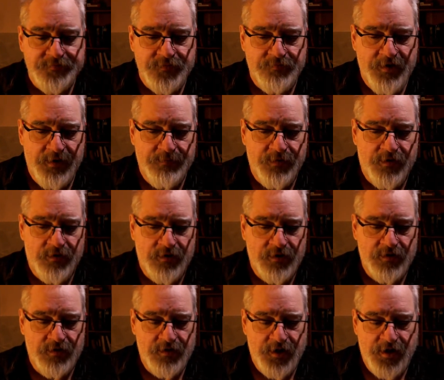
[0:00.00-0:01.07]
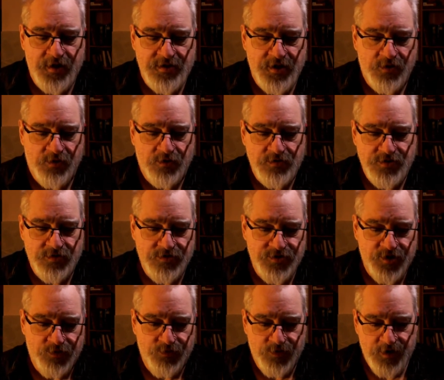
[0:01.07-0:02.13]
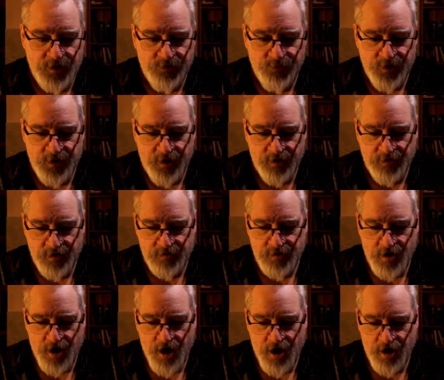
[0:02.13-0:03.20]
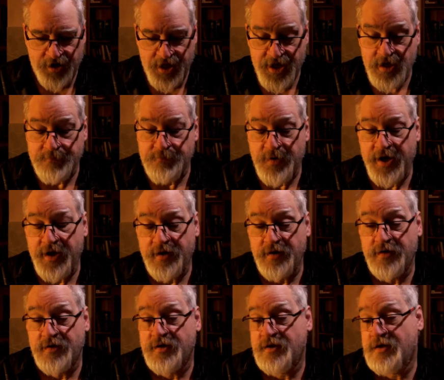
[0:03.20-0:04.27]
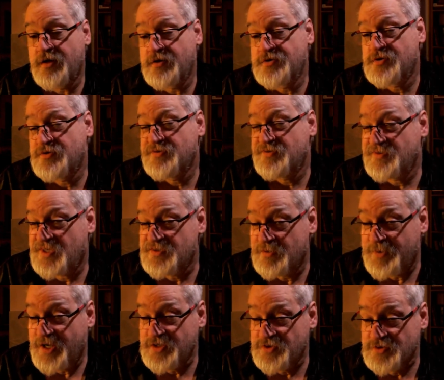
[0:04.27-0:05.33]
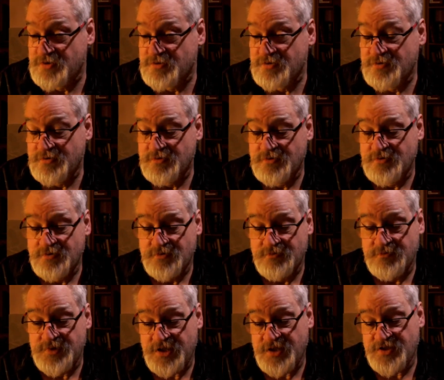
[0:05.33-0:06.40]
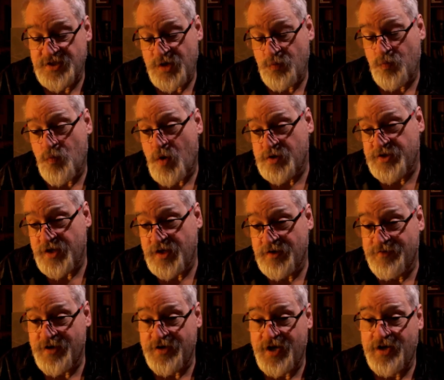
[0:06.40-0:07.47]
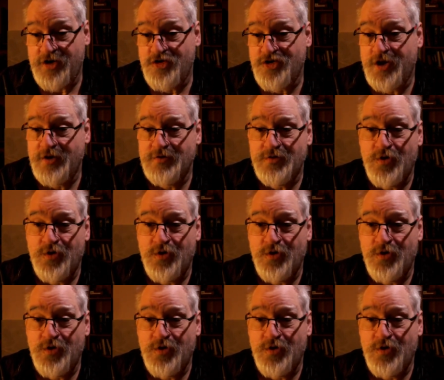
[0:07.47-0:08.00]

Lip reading: People, like I said, old souls are really, really hard hit by it. Young souls, not so much, because they want to give out energy.